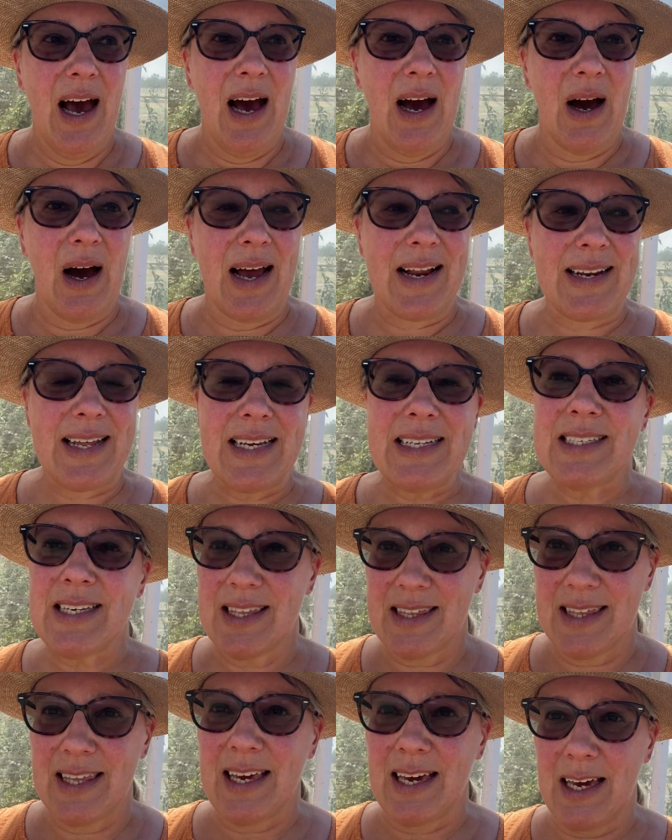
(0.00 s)
I need to
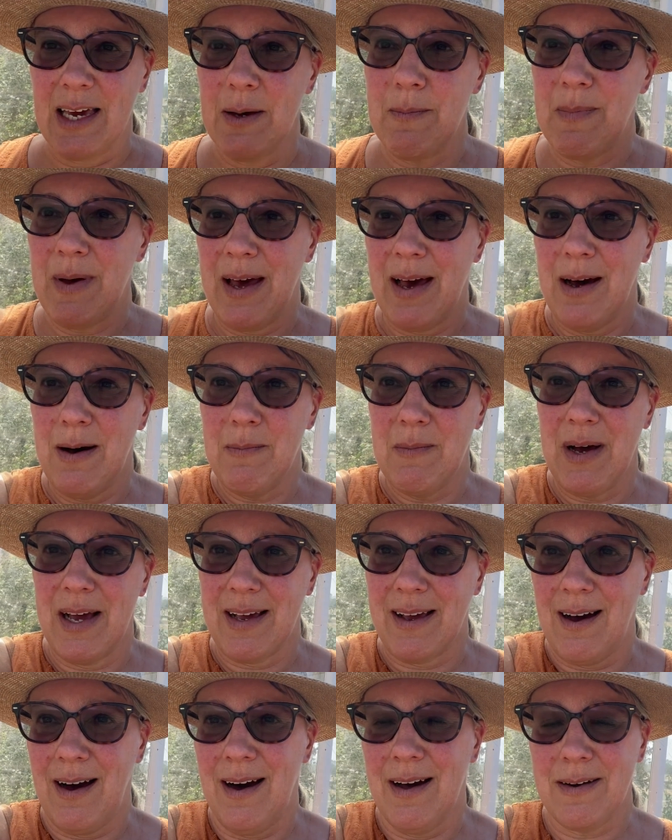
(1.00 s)
think about my
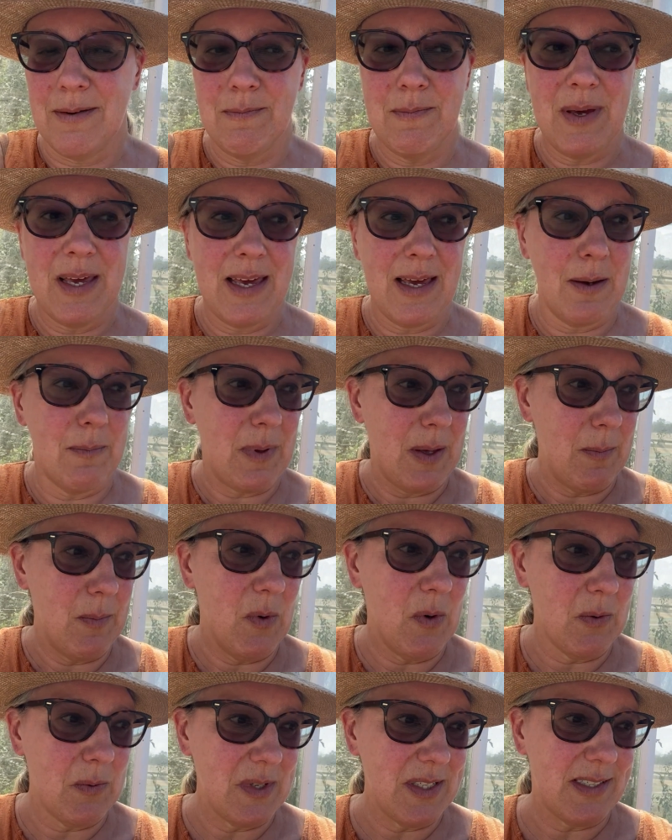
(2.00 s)
garden being a bit
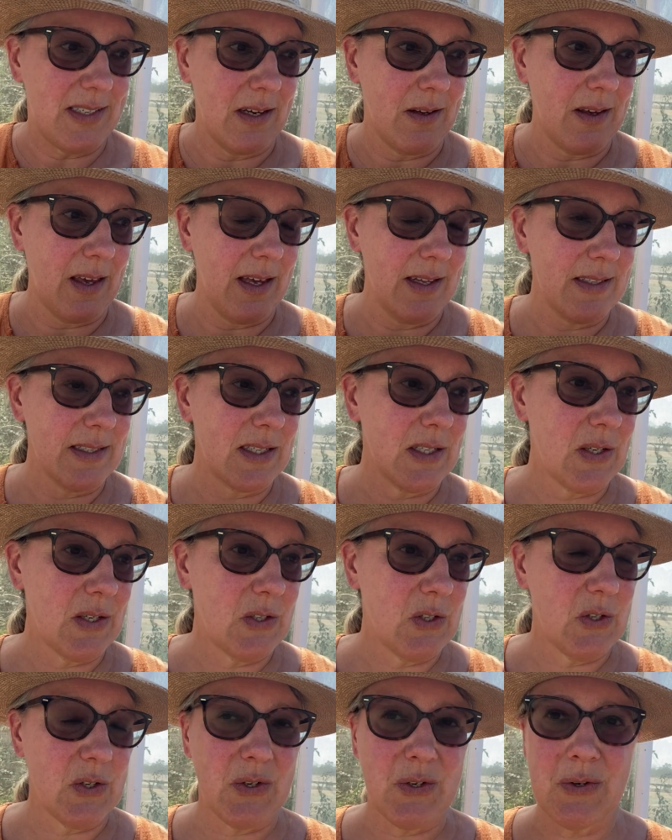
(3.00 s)
more resilient
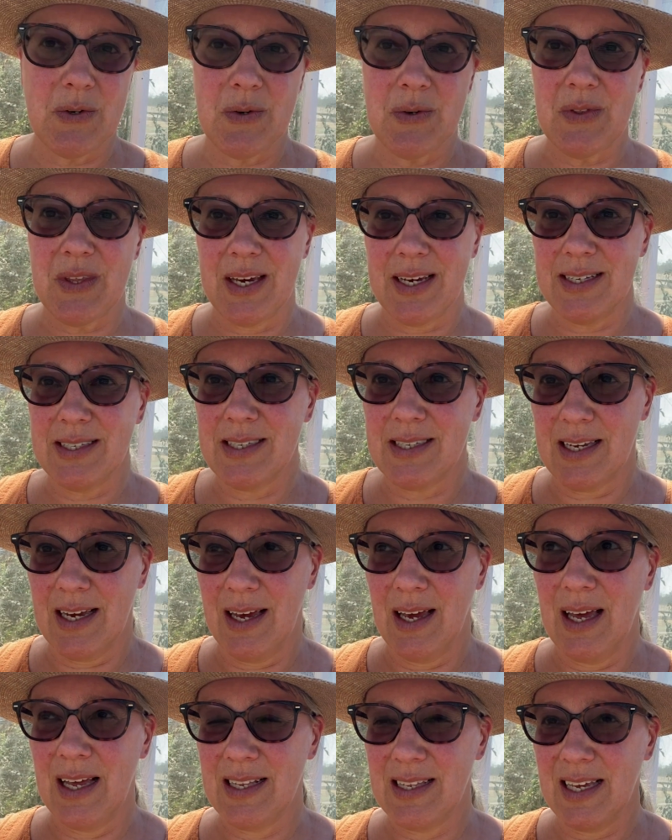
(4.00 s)
to these
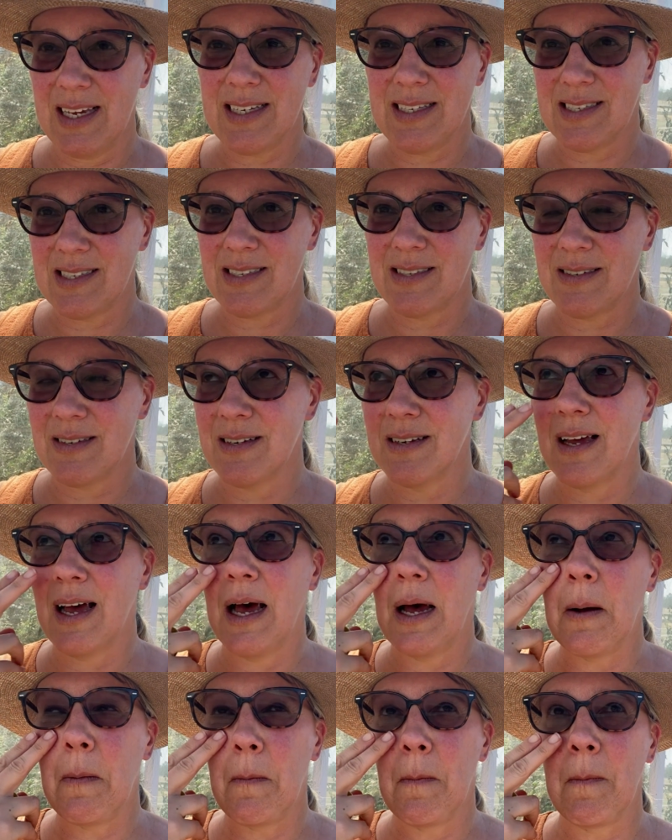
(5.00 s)

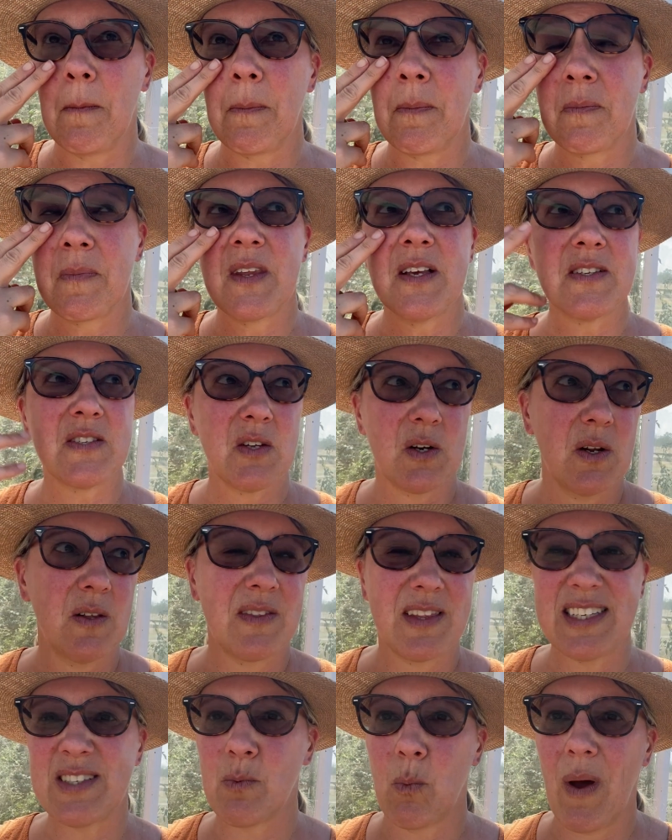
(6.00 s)
sort of
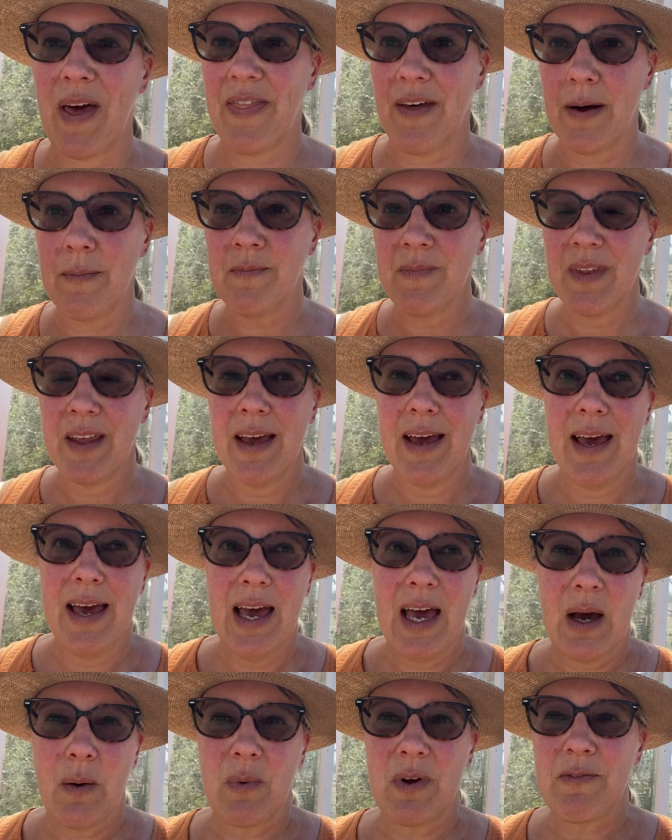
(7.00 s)
this weather.
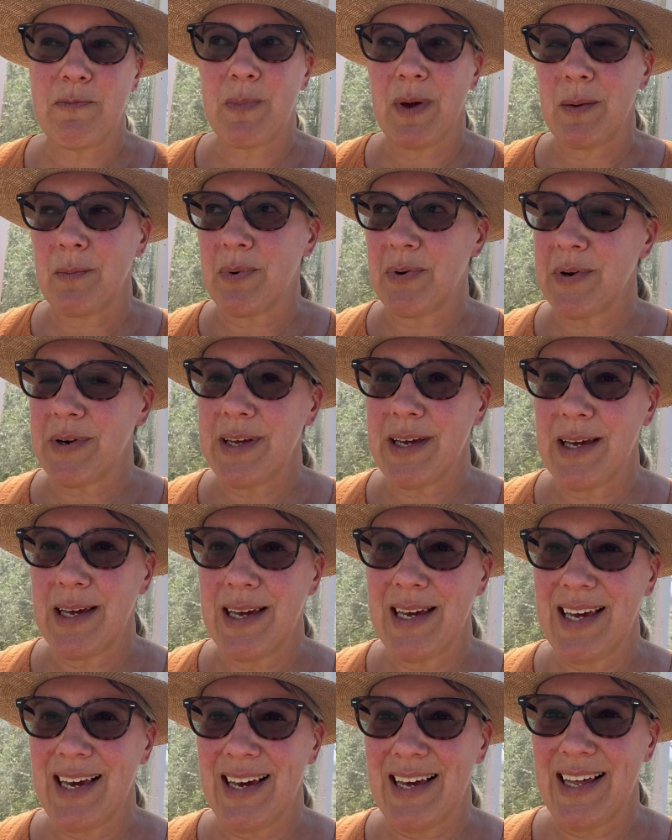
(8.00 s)
We've been
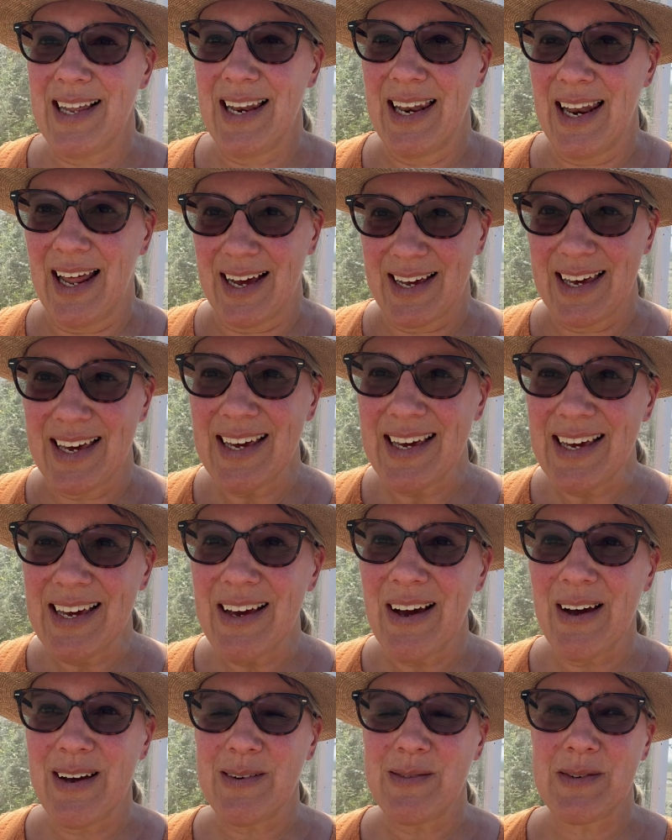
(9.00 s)
pretty
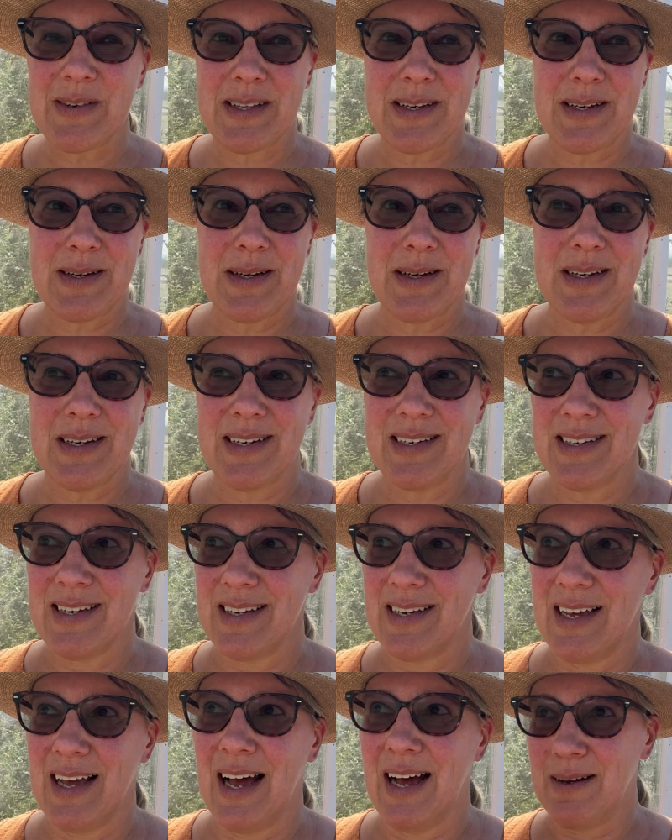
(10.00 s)
lucky over the
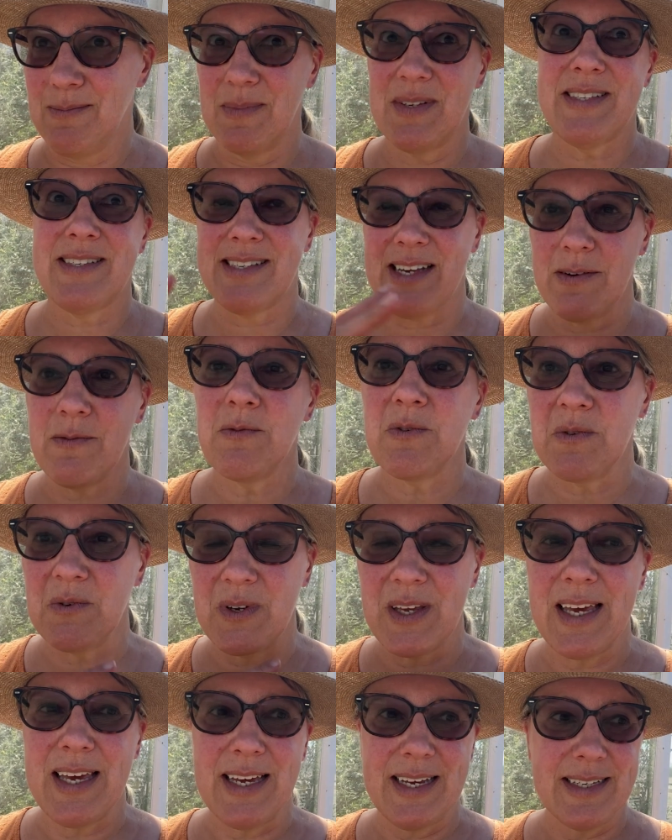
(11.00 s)
several
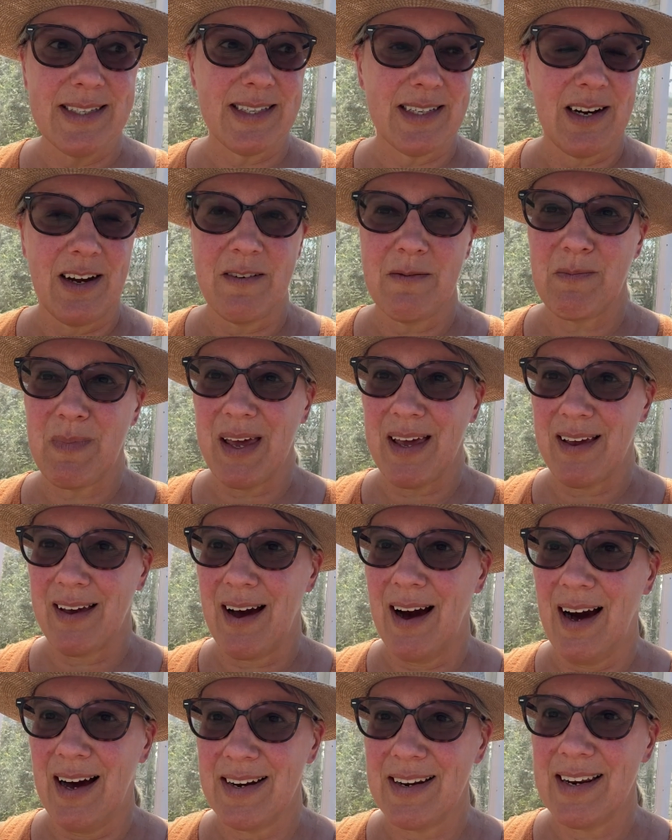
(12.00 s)
years that I've been
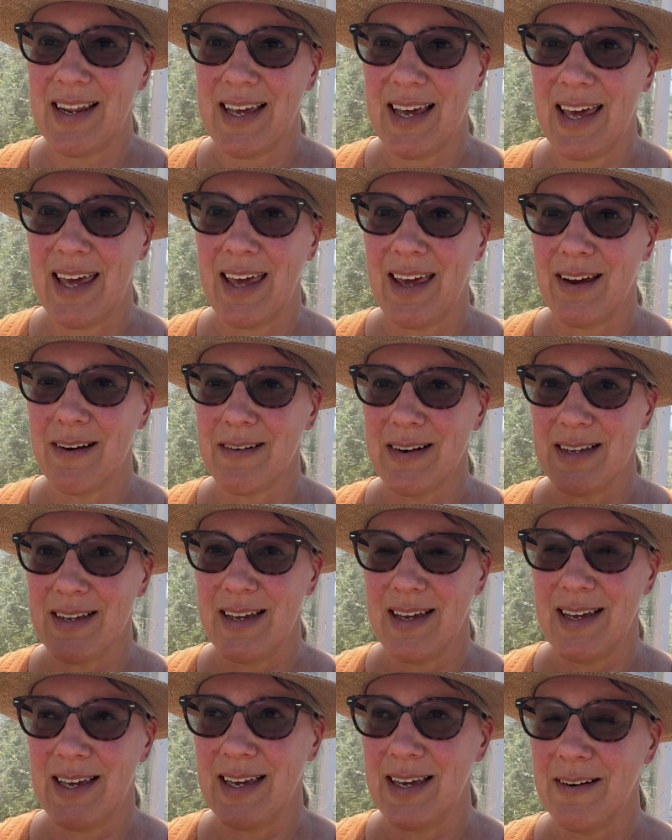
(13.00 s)
gardening here
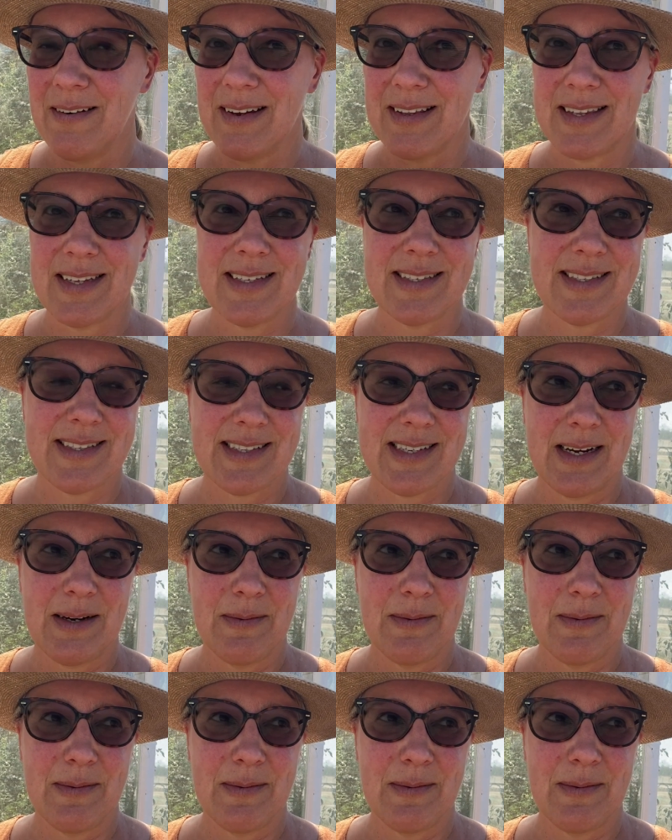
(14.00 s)
at this